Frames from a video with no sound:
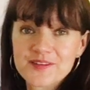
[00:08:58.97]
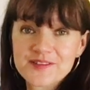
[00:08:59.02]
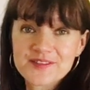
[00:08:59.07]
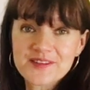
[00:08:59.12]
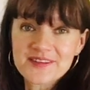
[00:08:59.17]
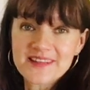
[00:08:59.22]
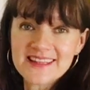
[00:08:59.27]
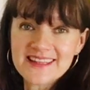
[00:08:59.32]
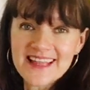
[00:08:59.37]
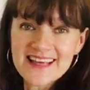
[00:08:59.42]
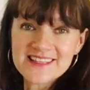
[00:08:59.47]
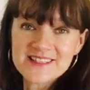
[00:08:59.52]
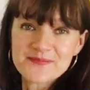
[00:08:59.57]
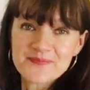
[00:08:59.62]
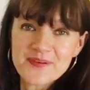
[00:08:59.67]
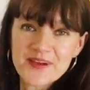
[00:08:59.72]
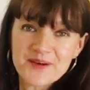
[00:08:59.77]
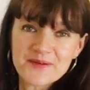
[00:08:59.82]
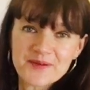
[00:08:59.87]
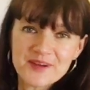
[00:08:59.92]
So the last
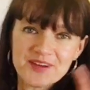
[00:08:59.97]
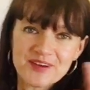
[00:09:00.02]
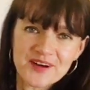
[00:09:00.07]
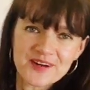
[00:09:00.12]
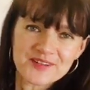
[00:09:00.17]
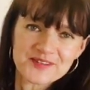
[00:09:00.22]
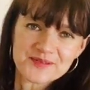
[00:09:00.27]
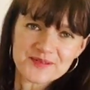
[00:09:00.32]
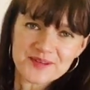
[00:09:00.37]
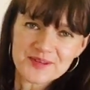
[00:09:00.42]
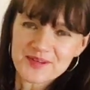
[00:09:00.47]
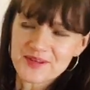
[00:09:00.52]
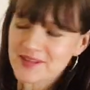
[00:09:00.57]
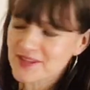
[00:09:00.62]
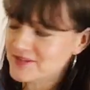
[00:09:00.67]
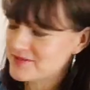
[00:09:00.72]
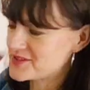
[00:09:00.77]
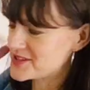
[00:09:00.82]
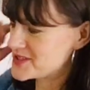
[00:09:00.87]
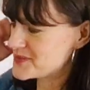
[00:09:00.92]
bit we can't do a call
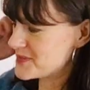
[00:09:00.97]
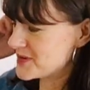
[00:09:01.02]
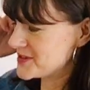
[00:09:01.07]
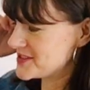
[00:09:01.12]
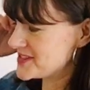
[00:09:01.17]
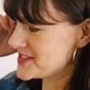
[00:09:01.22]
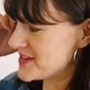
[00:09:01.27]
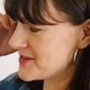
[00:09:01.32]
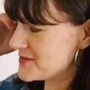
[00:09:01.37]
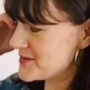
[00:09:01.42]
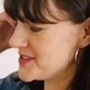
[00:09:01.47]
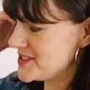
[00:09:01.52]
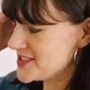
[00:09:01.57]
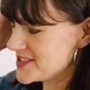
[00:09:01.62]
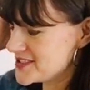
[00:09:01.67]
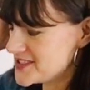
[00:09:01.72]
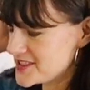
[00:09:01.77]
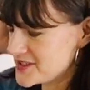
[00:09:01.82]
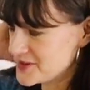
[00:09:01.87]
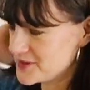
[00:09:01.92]
and response on. We
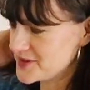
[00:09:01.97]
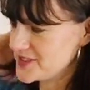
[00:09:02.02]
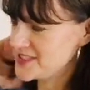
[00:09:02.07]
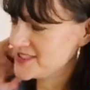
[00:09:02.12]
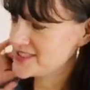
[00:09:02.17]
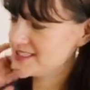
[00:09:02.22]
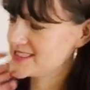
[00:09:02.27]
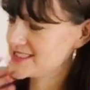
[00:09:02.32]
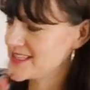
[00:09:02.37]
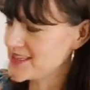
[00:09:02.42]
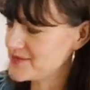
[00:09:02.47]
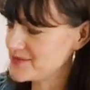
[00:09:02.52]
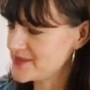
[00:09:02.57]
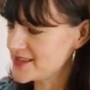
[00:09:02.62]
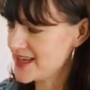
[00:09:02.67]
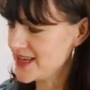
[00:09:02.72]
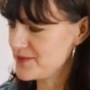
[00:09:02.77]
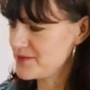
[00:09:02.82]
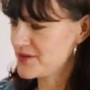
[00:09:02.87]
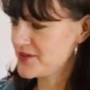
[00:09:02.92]
just
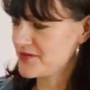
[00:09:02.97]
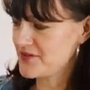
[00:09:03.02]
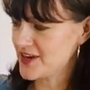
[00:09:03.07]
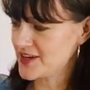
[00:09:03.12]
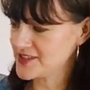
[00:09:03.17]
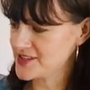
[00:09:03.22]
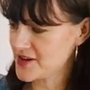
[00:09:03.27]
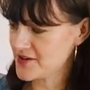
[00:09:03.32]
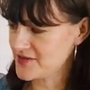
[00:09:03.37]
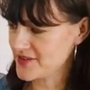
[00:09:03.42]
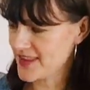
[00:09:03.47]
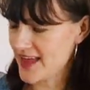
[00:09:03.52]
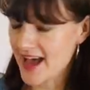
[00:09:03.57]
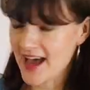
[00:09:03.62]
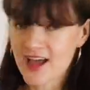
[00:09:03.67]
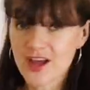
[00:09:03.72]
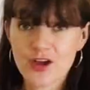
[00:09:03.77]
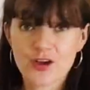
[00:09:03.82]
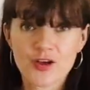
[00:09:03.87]
improvise over that.